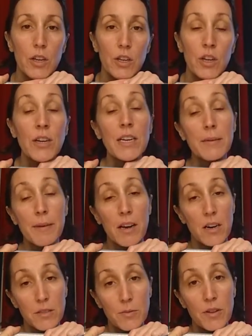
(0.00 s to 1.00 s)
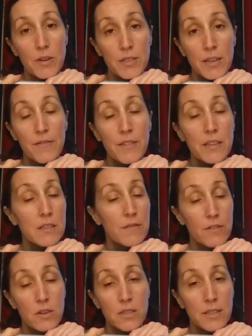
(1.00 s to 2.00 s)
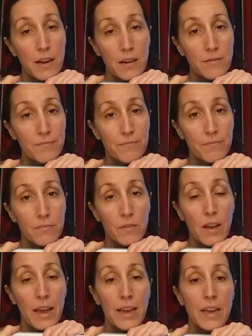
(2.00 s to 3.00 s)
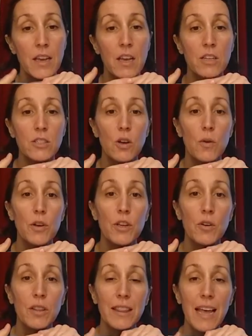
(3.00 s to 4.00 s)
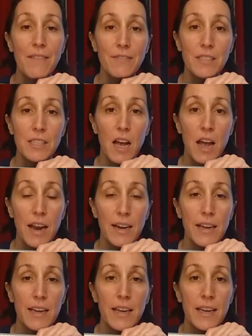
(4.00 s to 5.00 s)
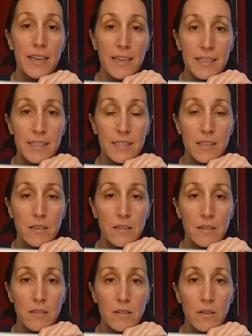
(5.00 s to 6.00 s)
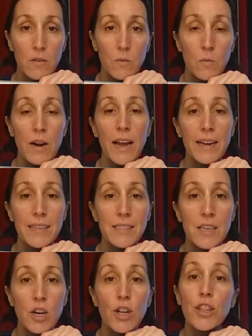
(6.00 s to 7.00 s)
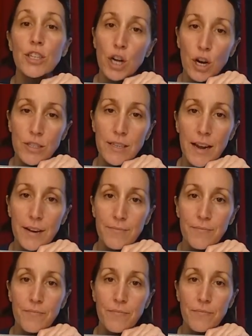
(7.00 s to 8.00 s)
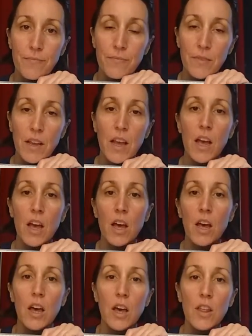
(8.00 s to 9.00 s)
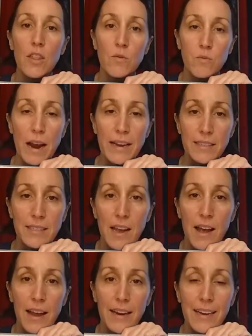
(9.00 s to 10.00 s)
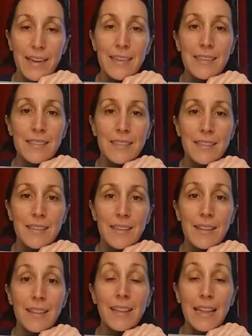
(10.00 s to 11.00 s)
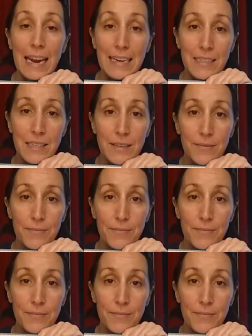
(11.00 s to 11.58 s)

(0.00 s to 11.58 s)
you need to be honest with yourself. That's the first thing, okay? So your left side is what I consider the dark side. The right side is the light.